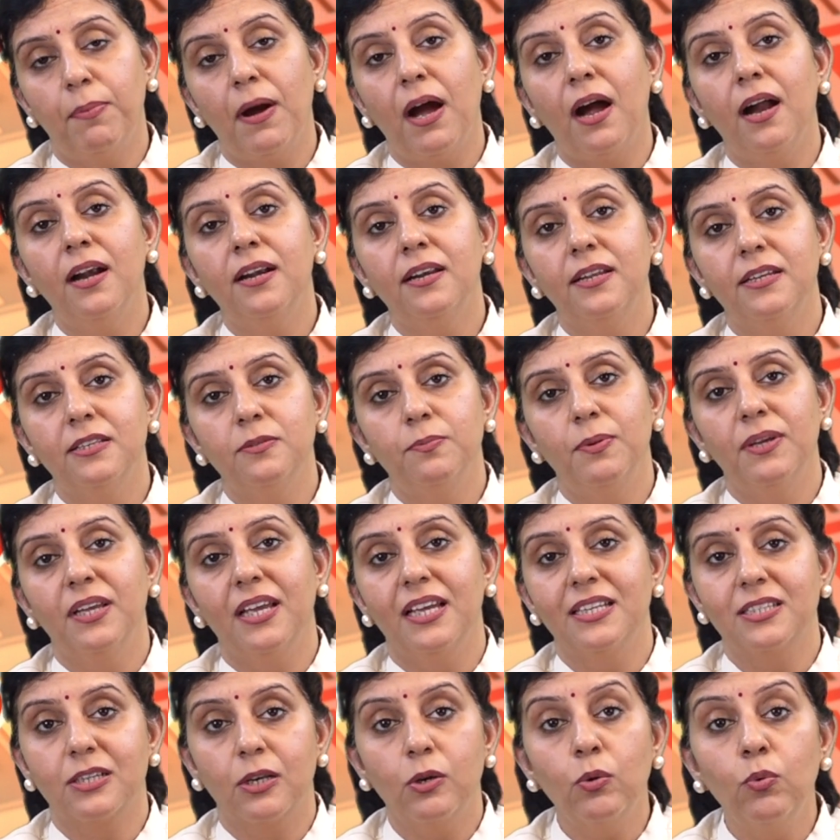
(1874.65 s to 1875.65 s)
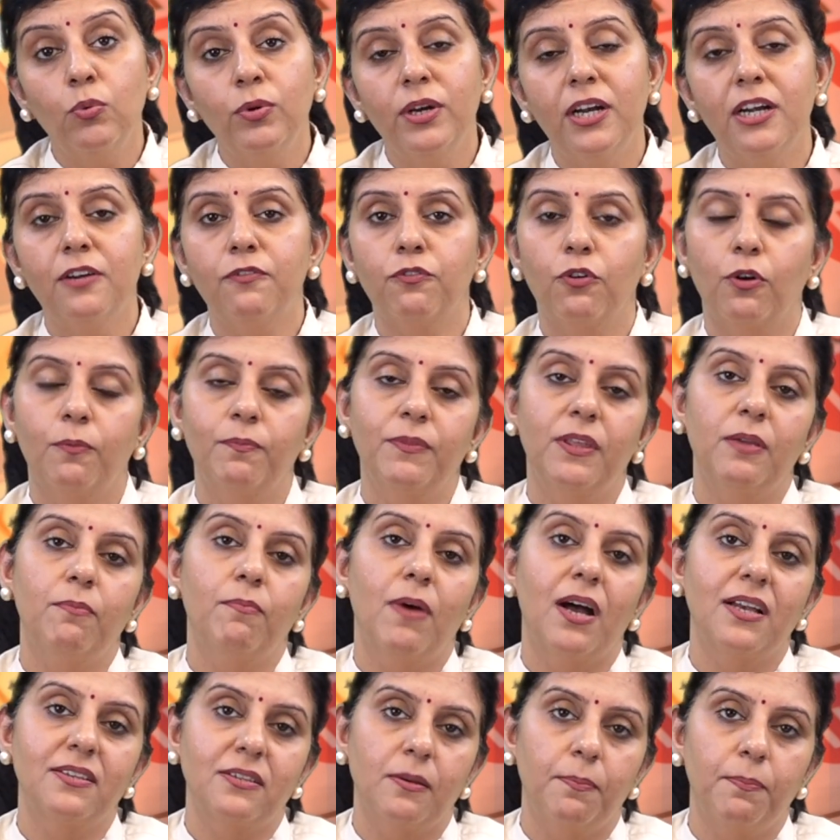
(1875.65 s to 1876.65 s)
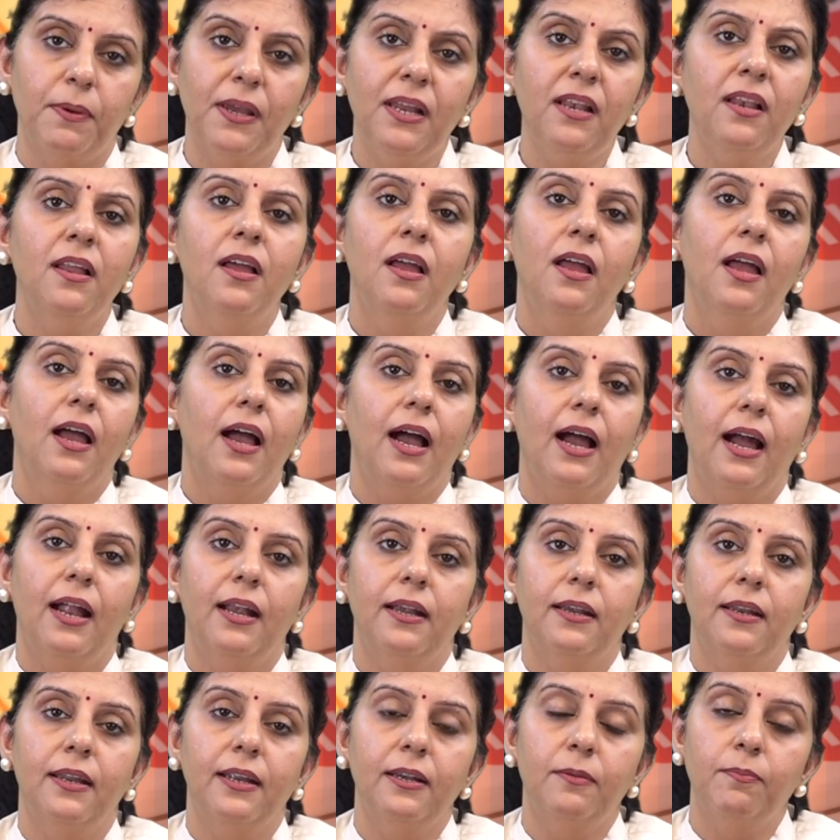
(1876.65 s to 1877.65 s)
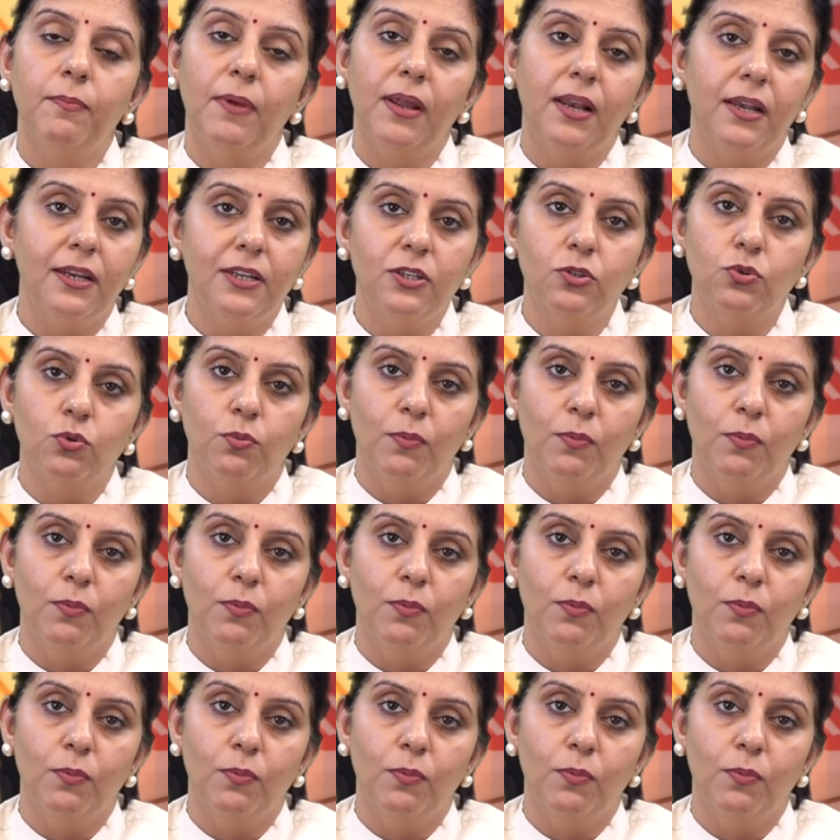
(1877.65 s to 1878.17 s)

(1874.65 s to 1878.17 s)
part is being excluded from the mass appeal, and it may lead to